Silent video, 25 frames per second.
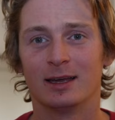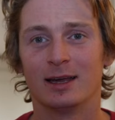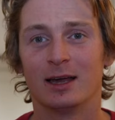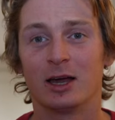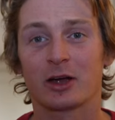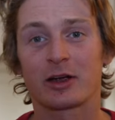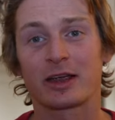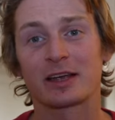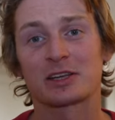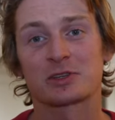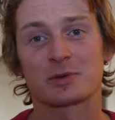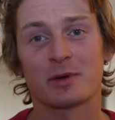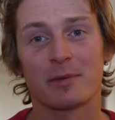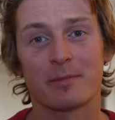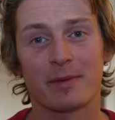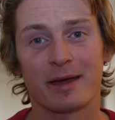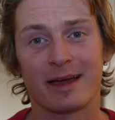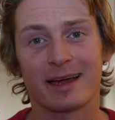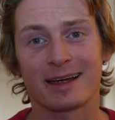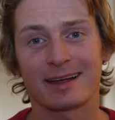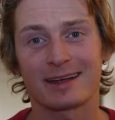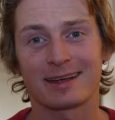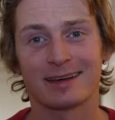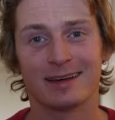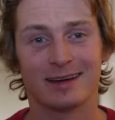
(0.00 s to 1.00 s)
Okay, so I'm
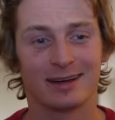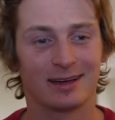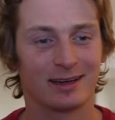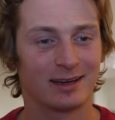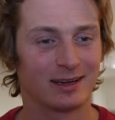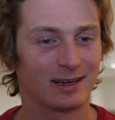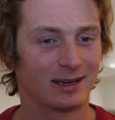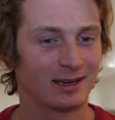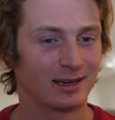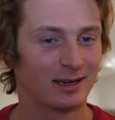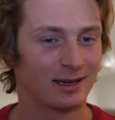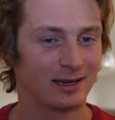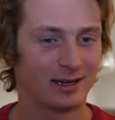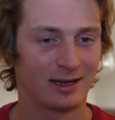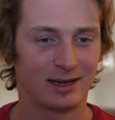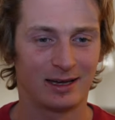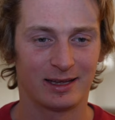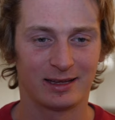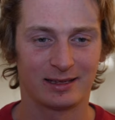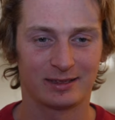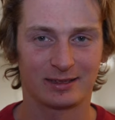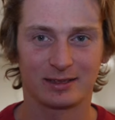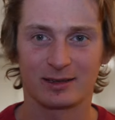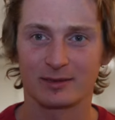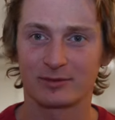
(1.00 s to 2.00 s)
back, uh,
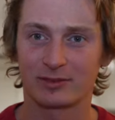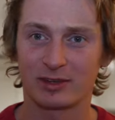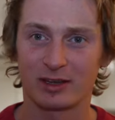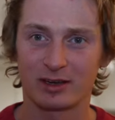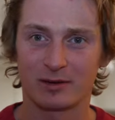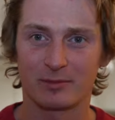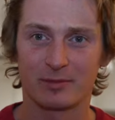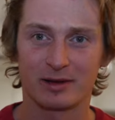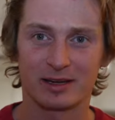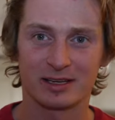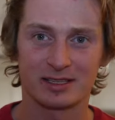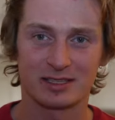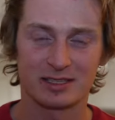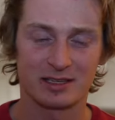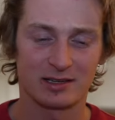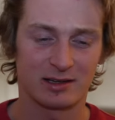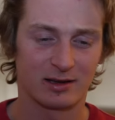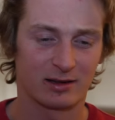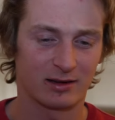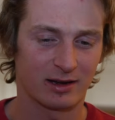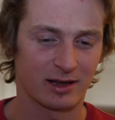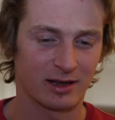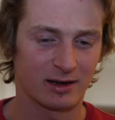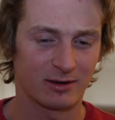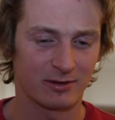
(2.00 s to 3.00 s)
and I've taken my SD
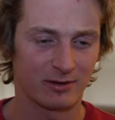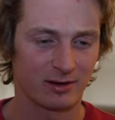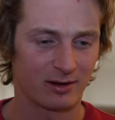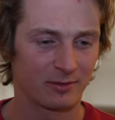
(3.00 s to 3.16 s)
card out.